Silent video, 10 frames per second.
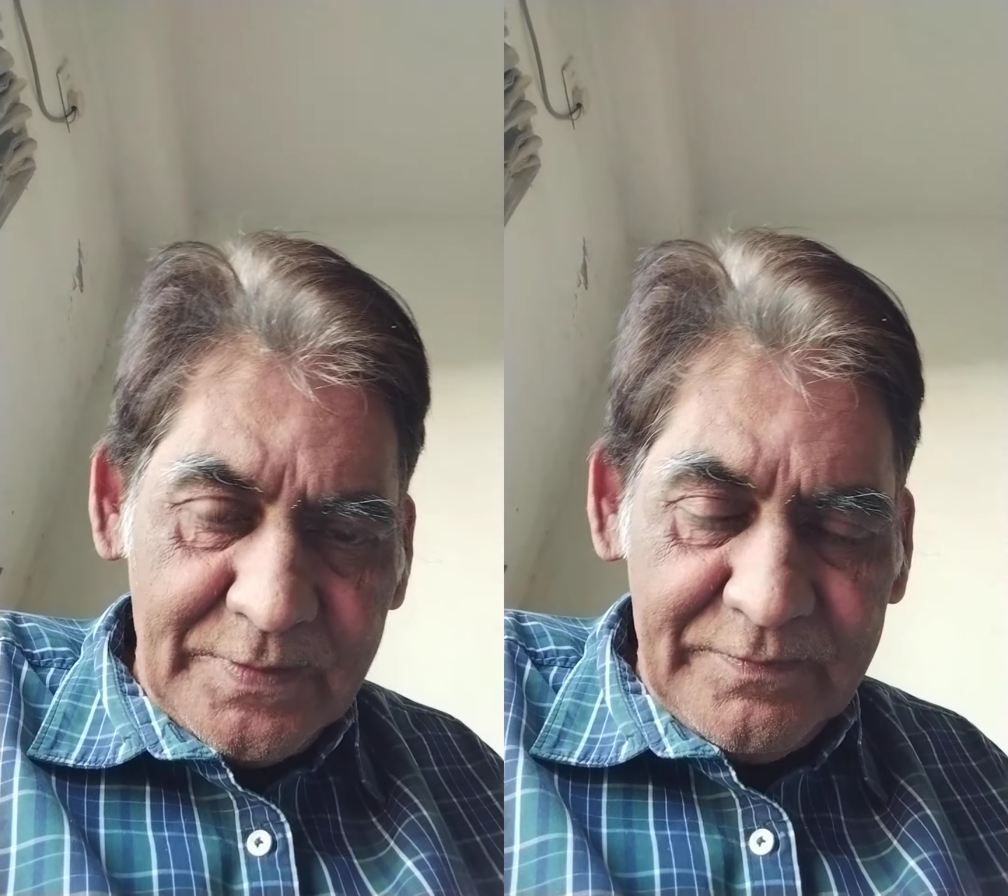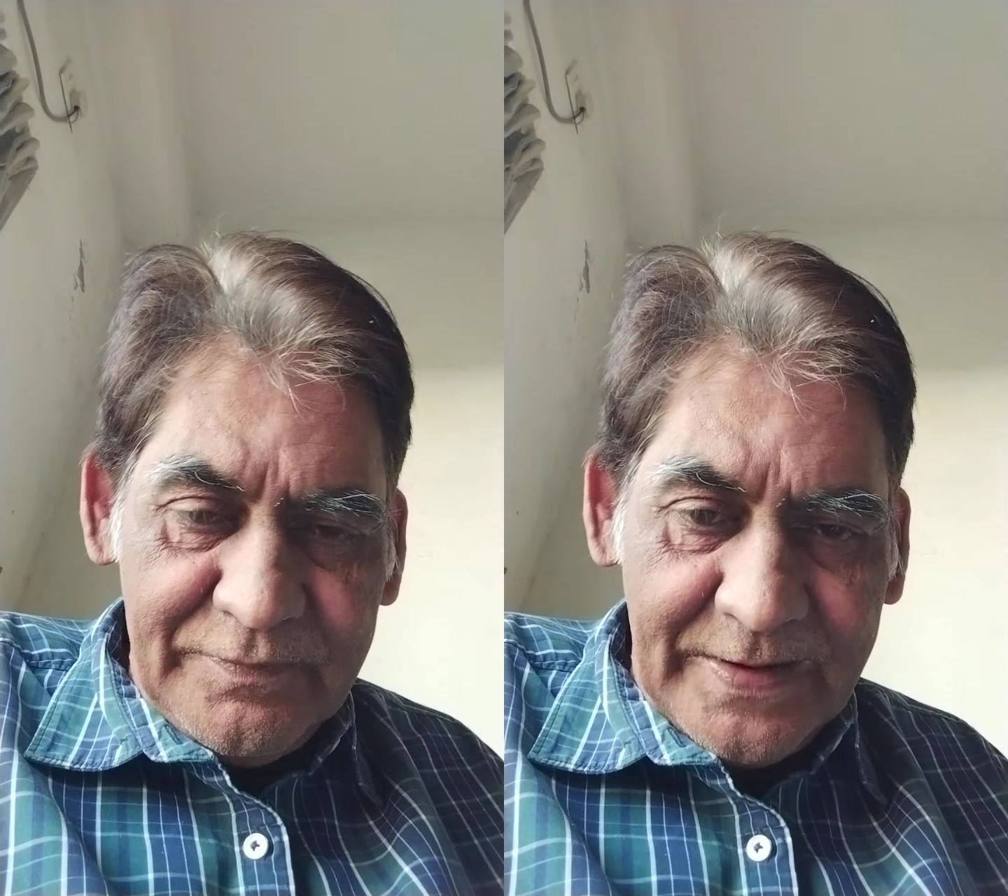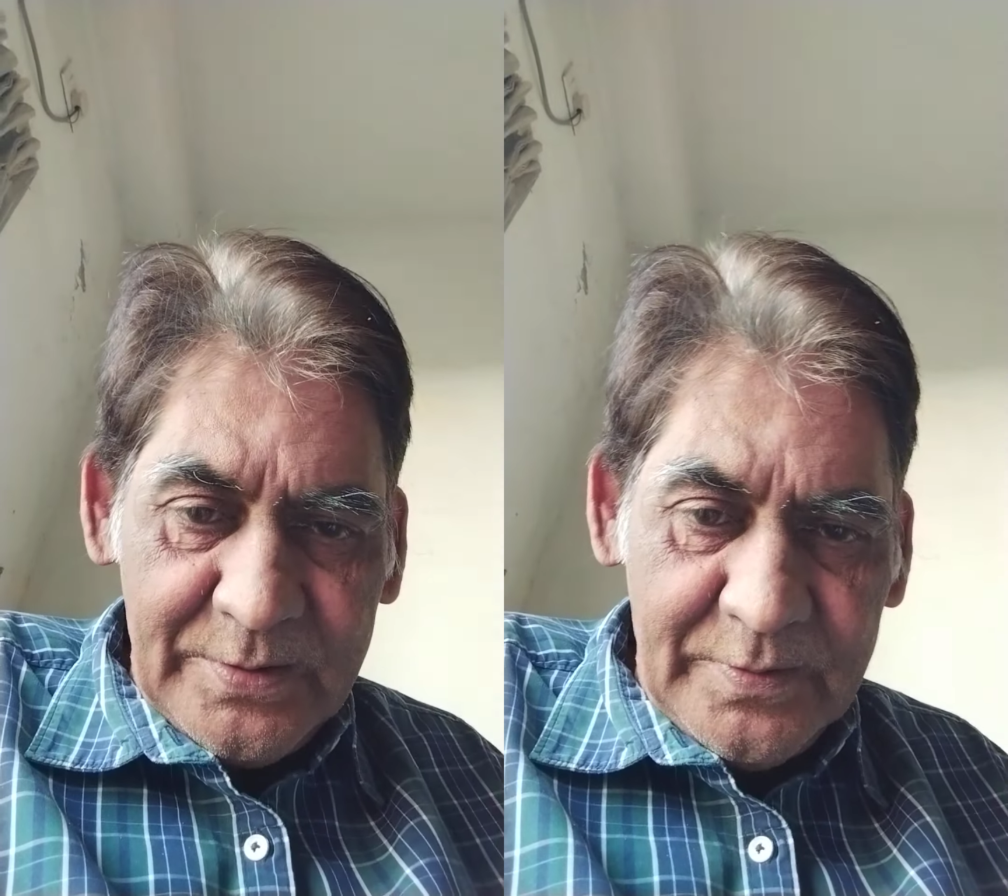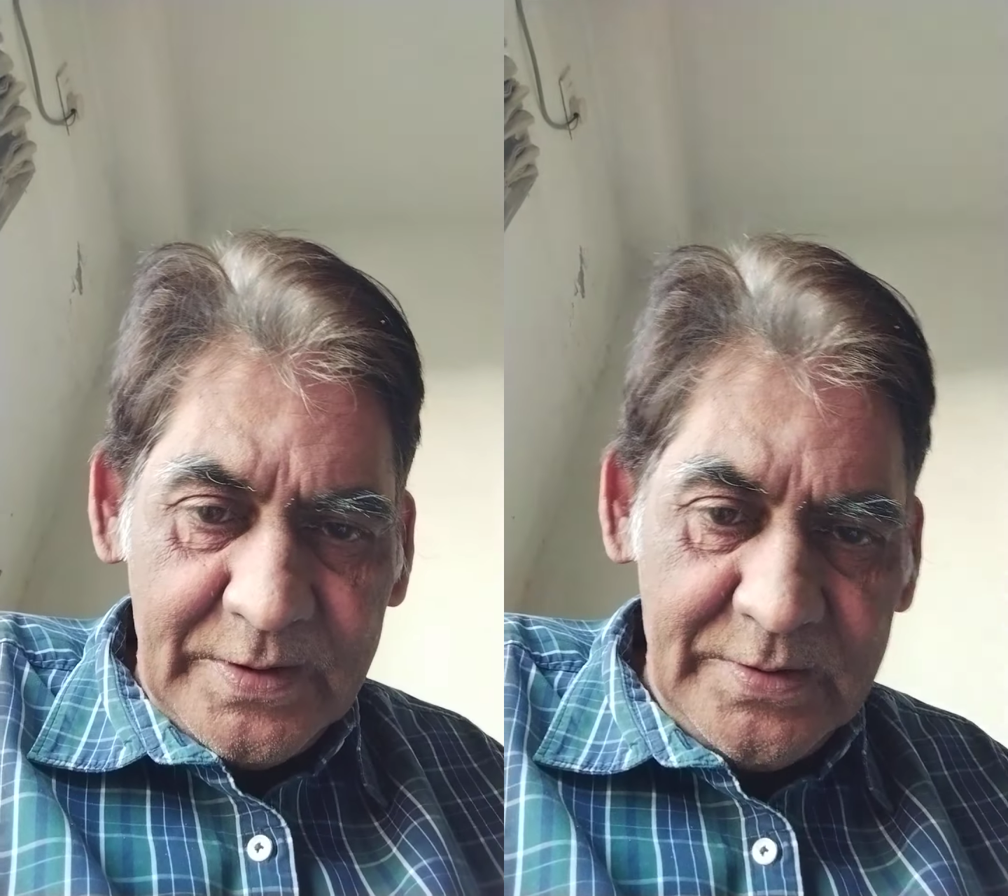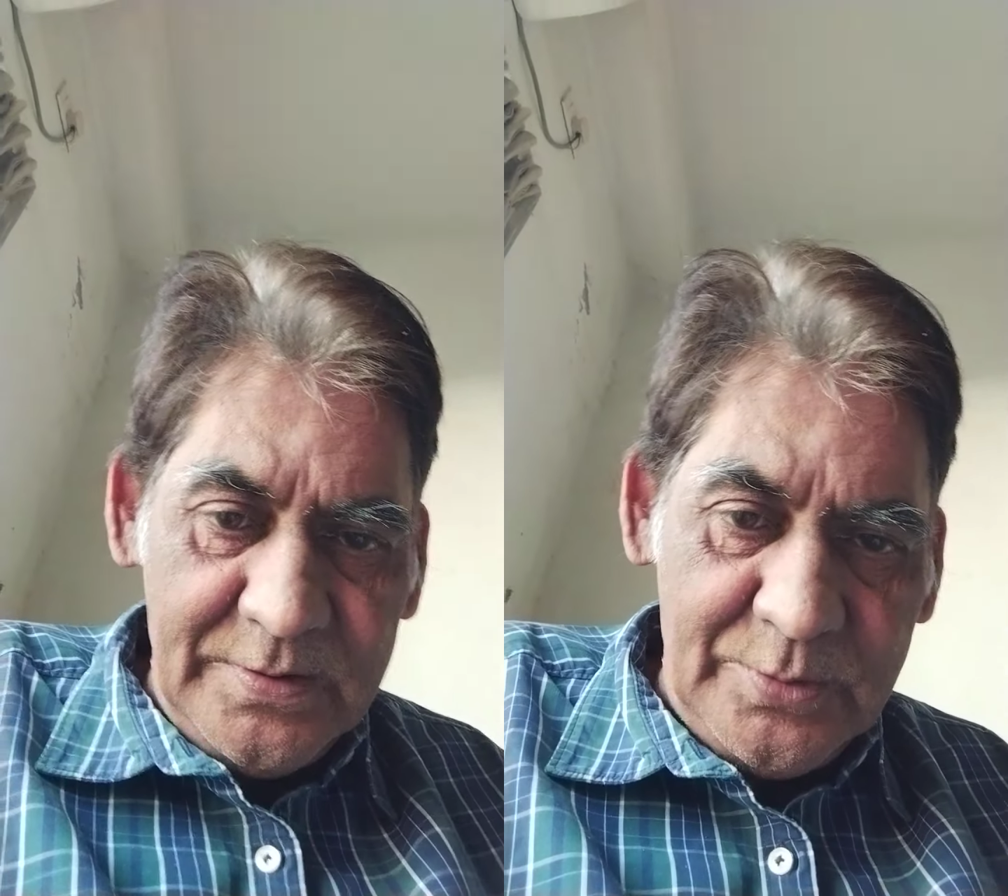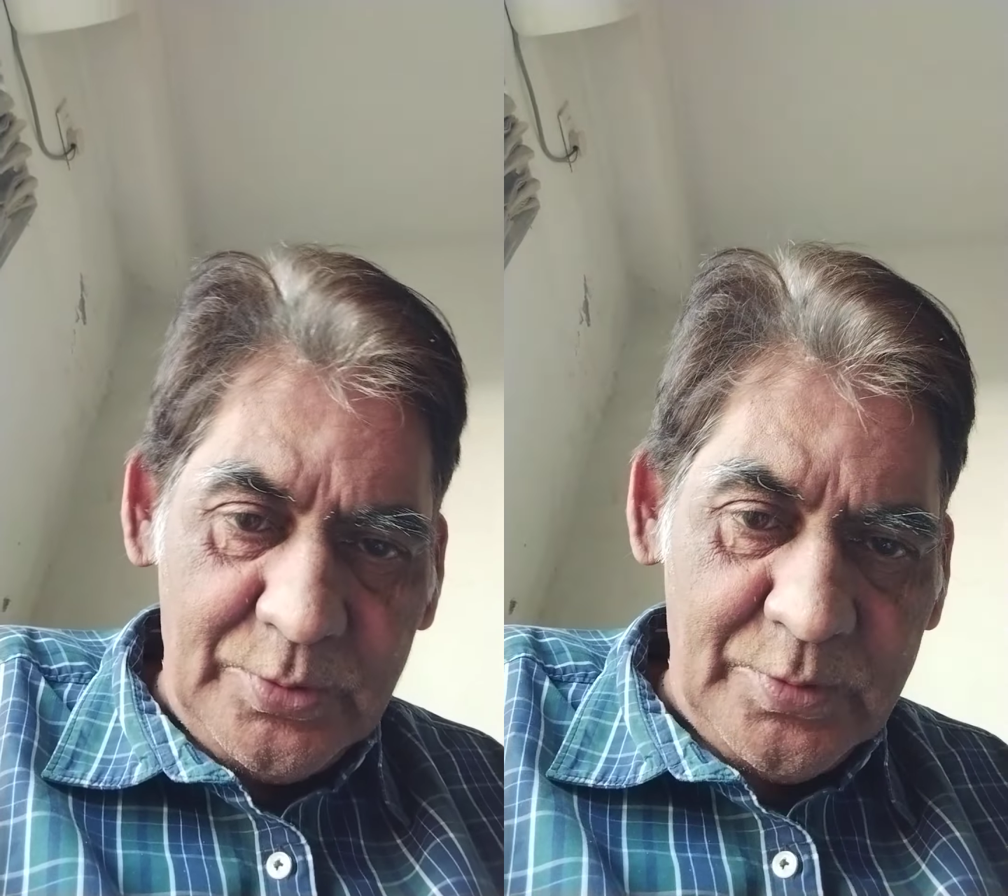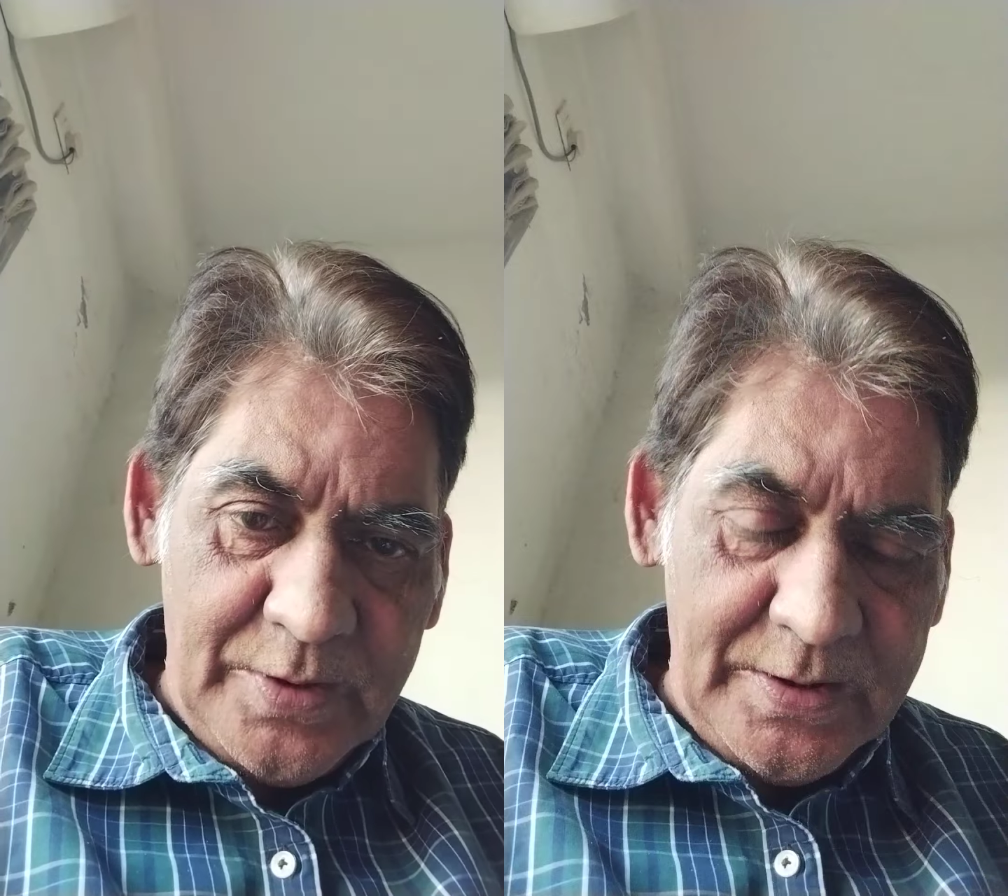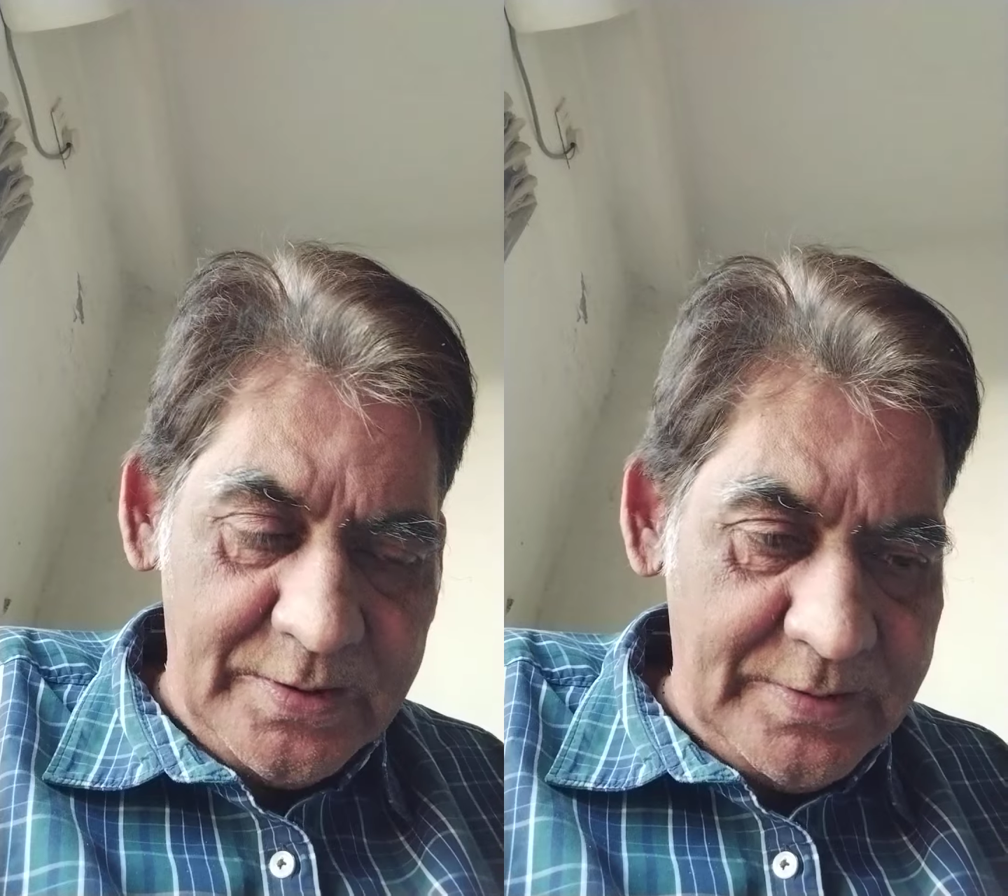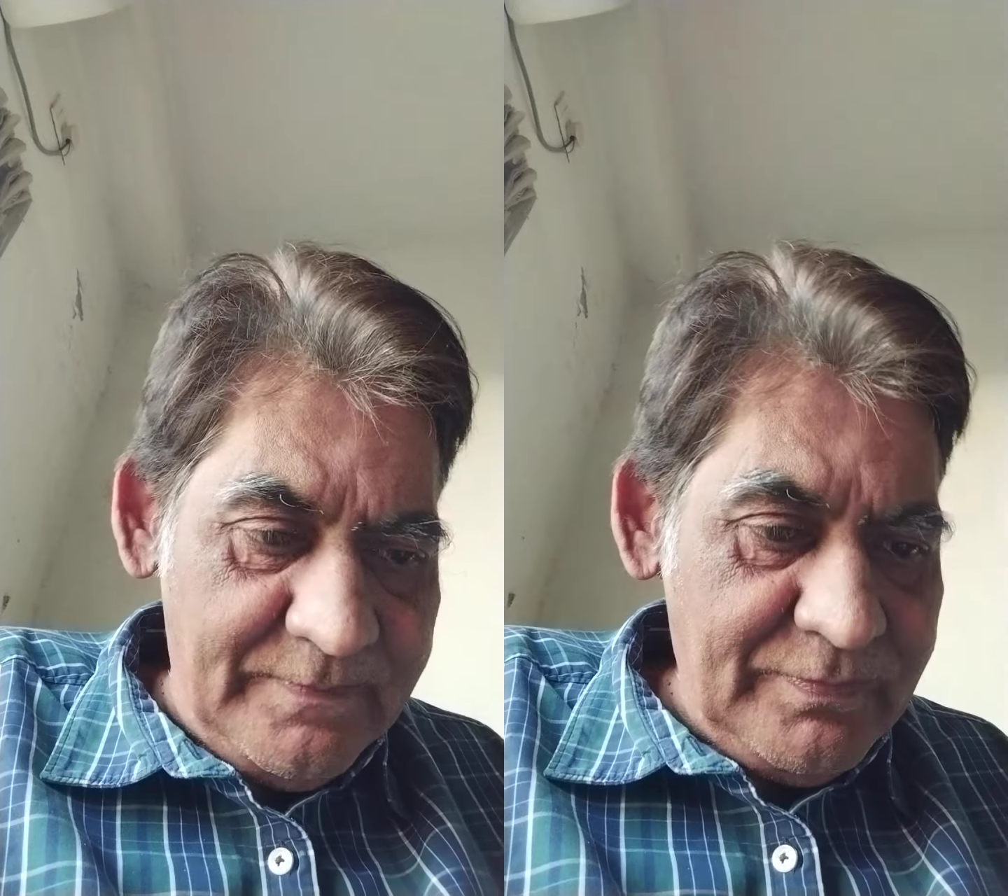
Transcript: from 5 to 1, 2 to 1.